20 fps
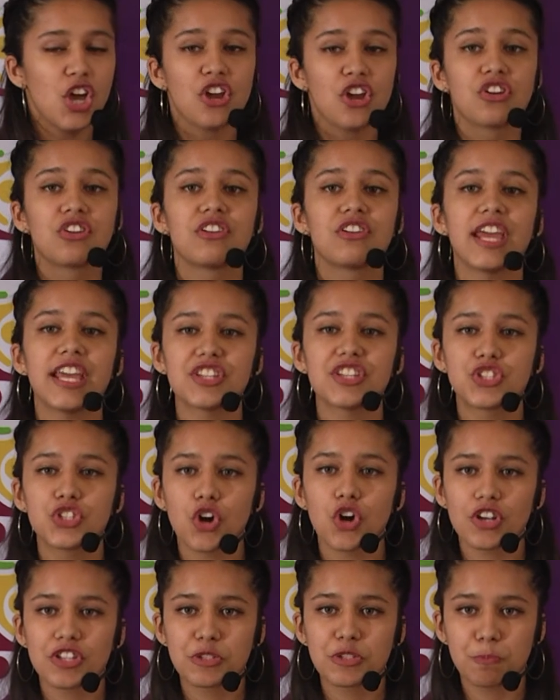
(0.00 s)
Raise
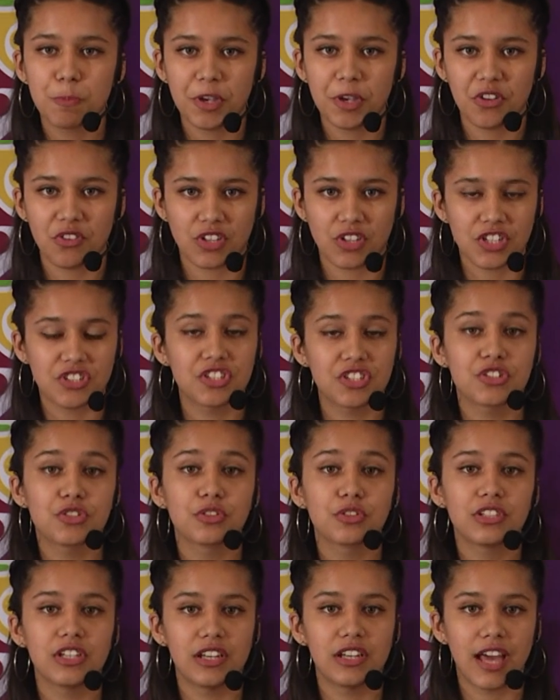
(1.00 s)
your spirit to
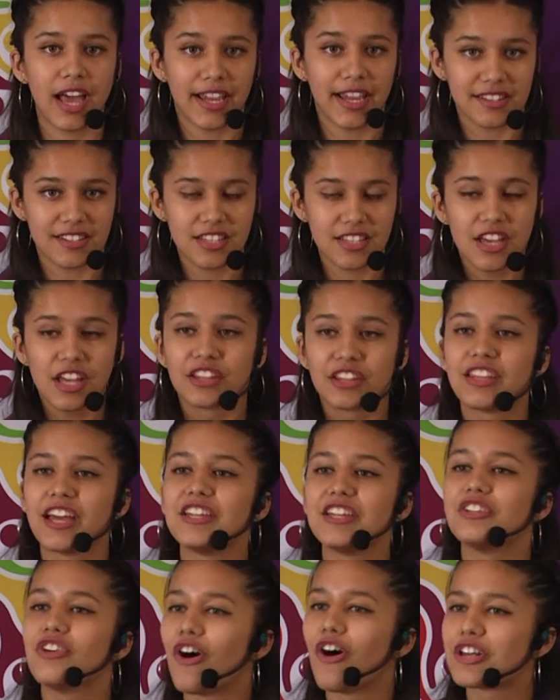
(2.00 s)
the light,
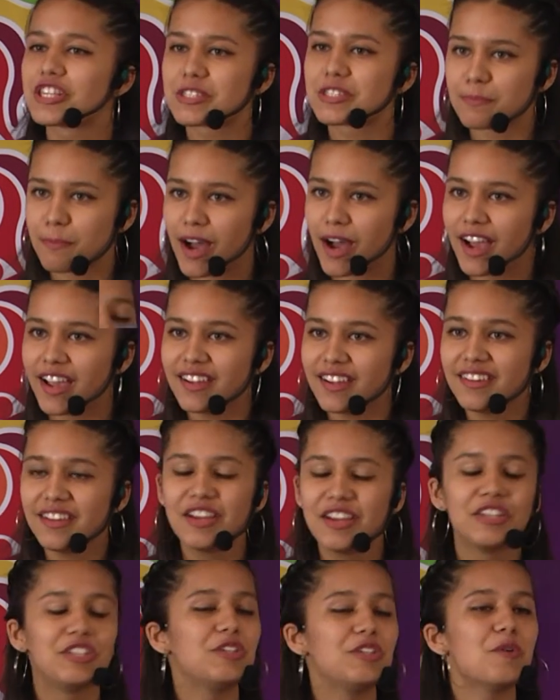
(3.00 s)
then your smile
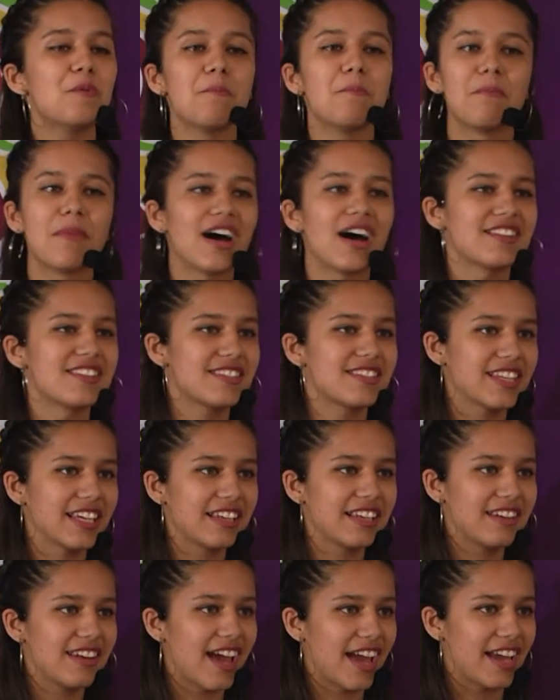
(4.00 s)
you must
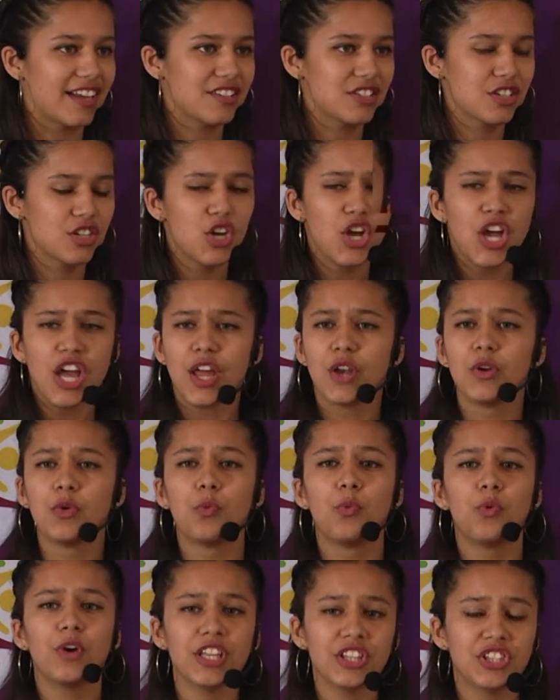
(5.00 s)
ignite.
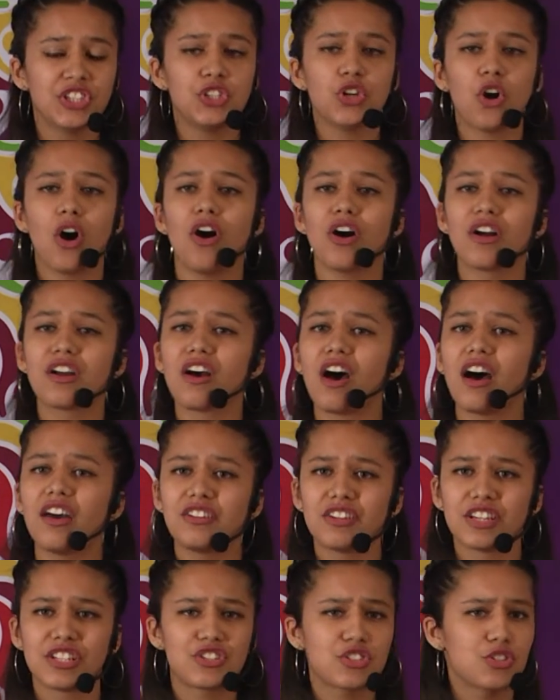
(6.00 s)
And with your
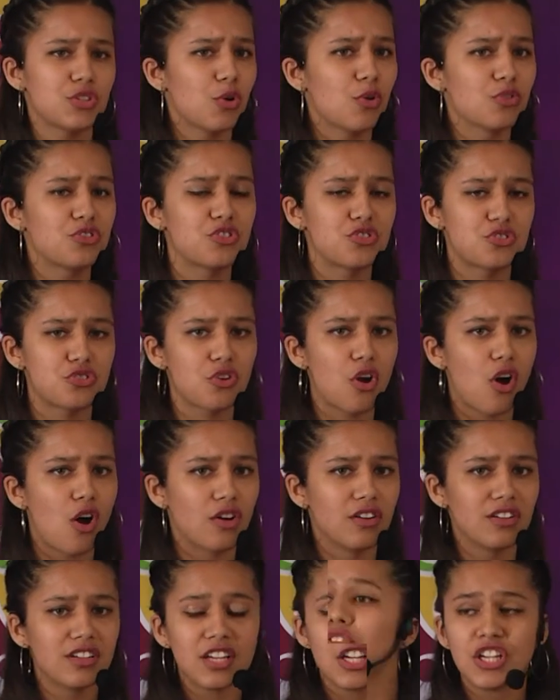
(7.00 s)
courage so
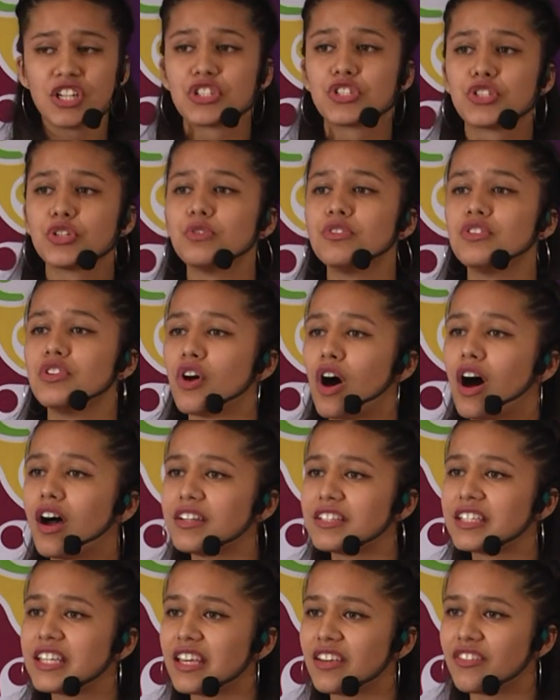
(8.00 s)
strong, do
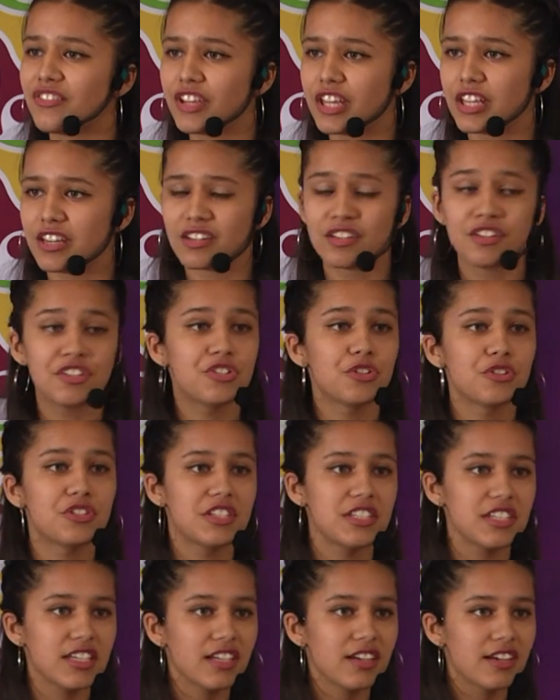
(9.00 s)
not give in to
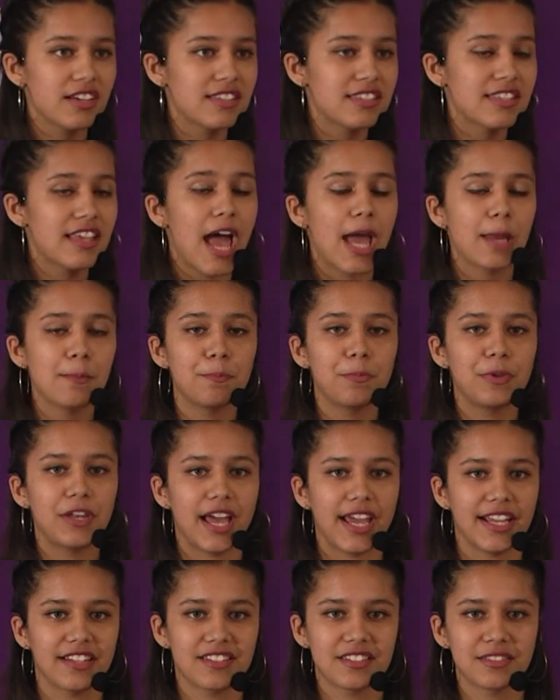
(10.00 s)
tears and
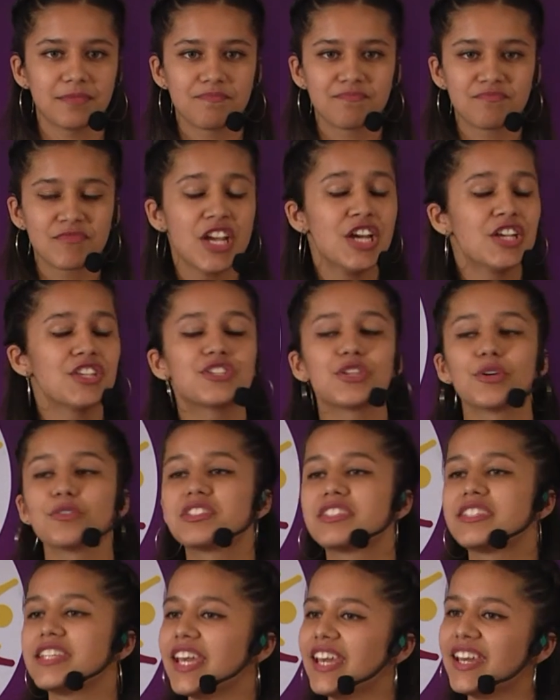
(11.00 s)
plight. So
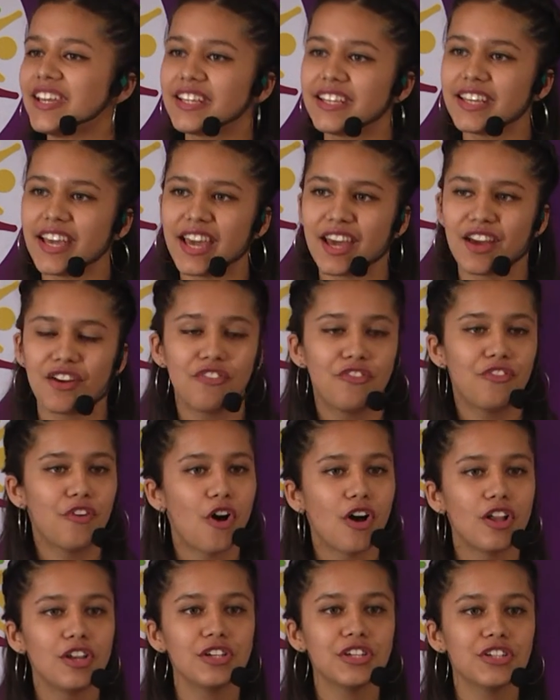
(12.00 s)
take care,
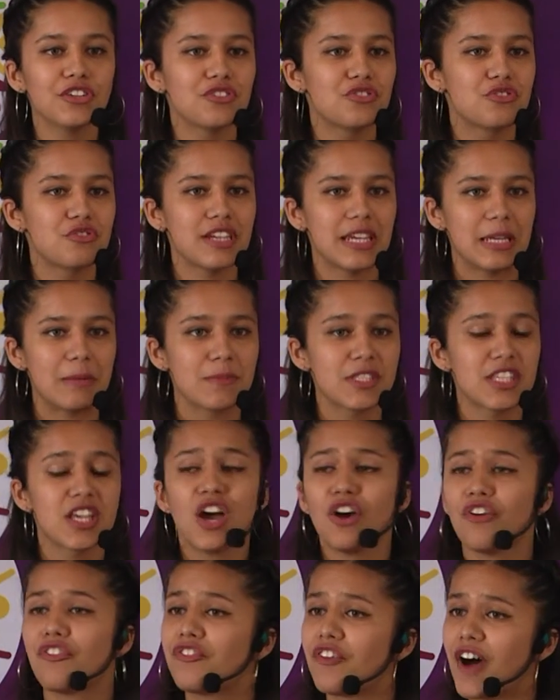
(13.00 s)
follow your dreams,
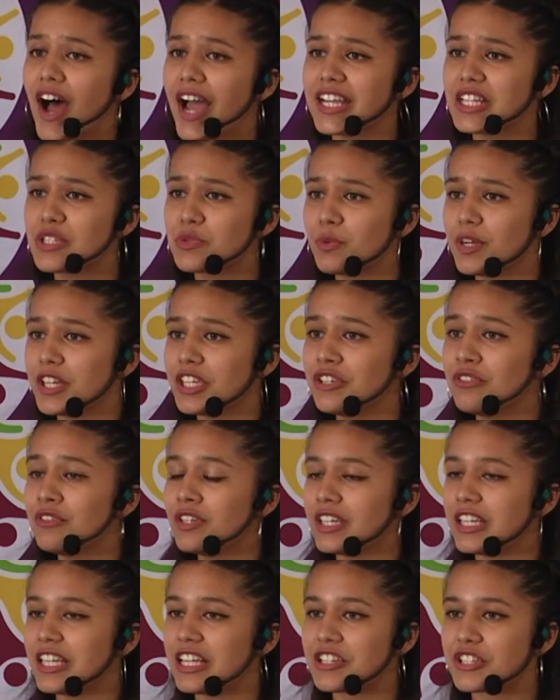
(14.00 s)
fight when you
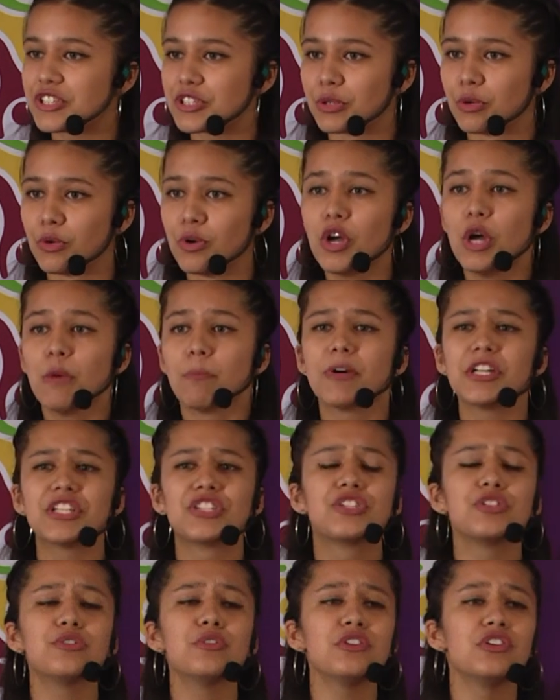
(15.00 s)
need to, but
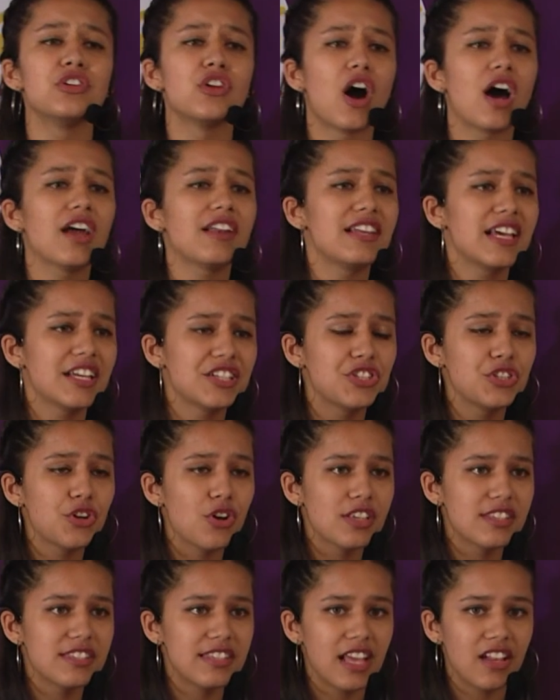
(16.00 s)
do not let
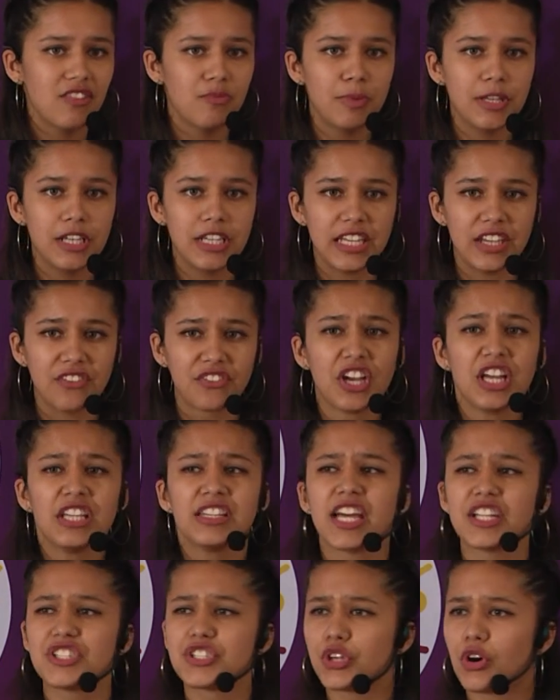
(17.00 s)
yourself believe
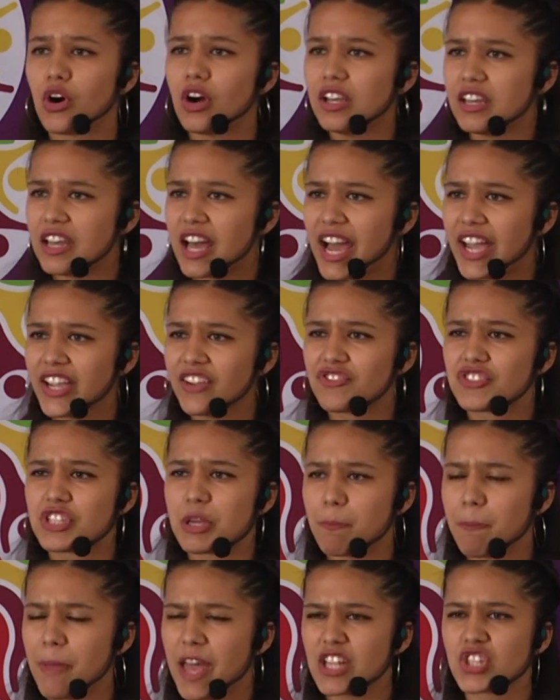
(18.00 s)
that your life
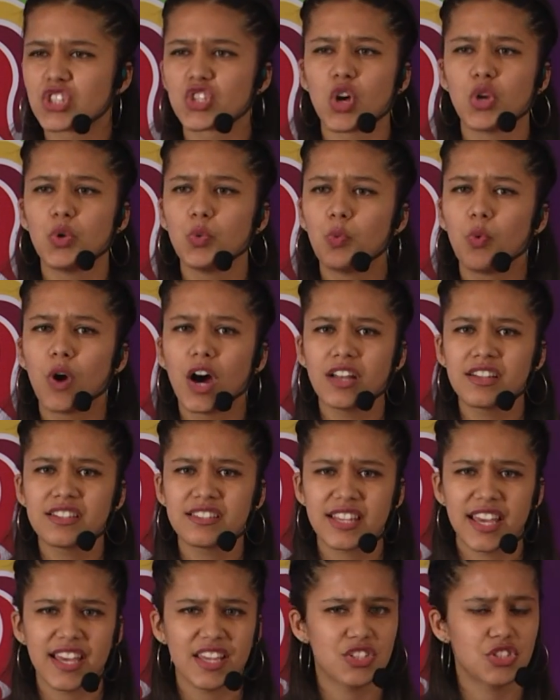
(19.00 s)
depends on one
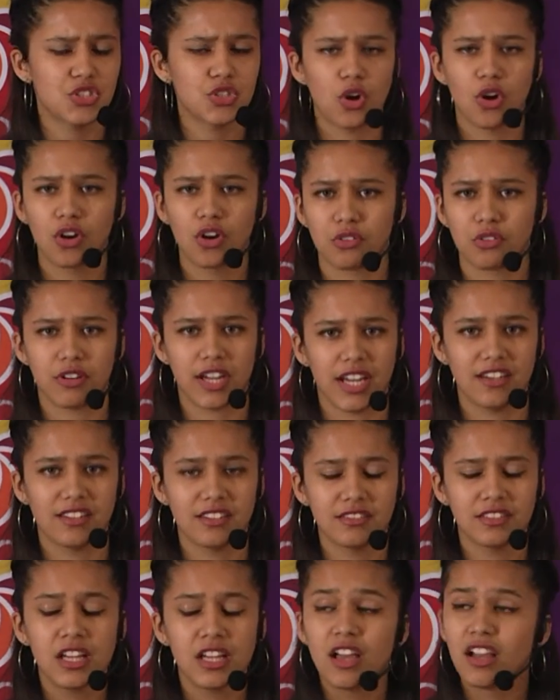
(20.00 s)
test or grade.
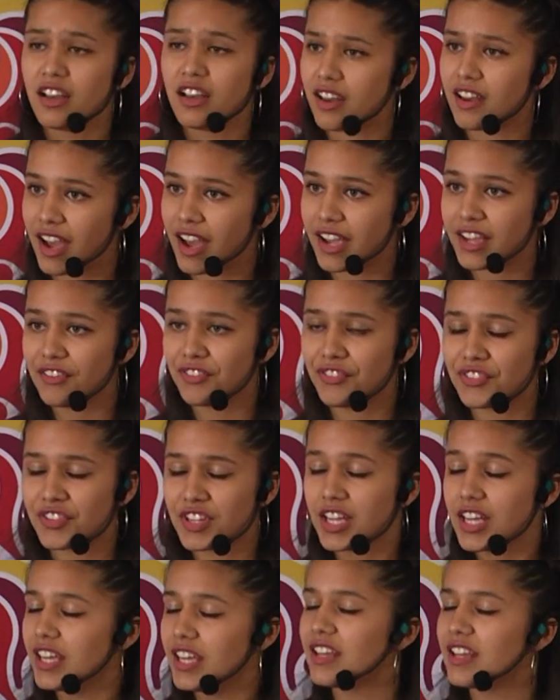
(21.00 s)
Life
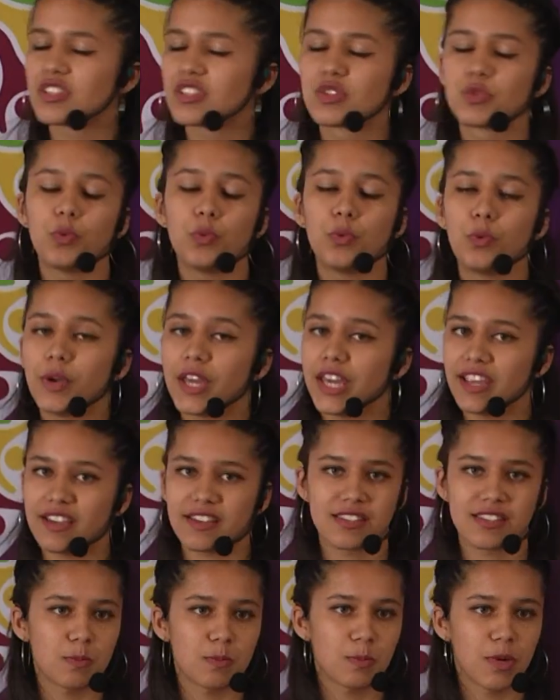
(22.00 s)
is way
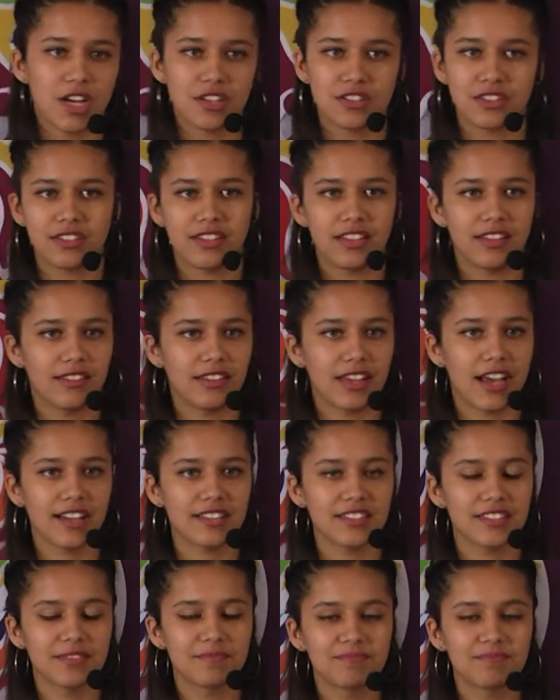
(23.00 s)
smarter than that.